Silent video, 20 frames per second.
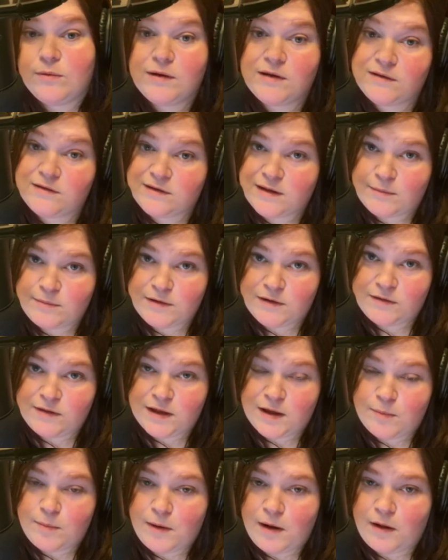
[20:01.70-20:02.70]
You accepted
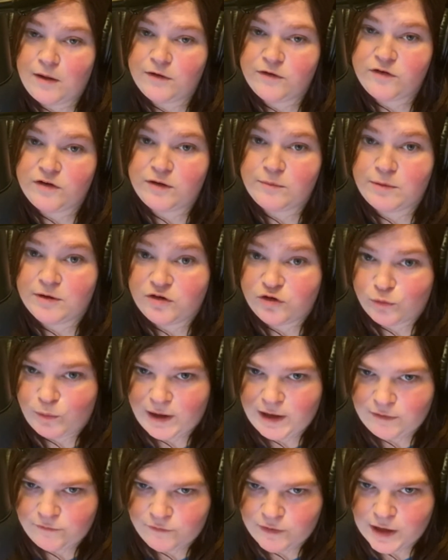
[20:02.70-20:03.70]
the apology, but you
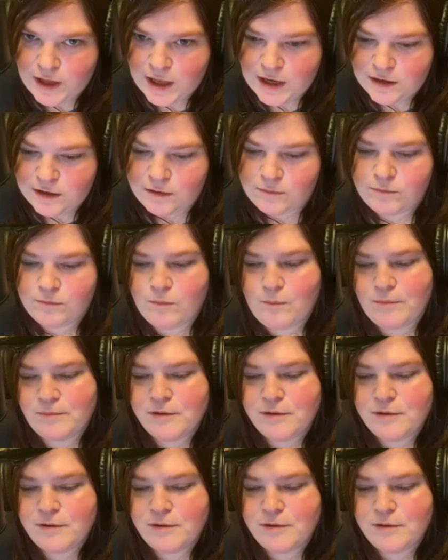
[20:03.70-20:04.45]
ain't forgetting them.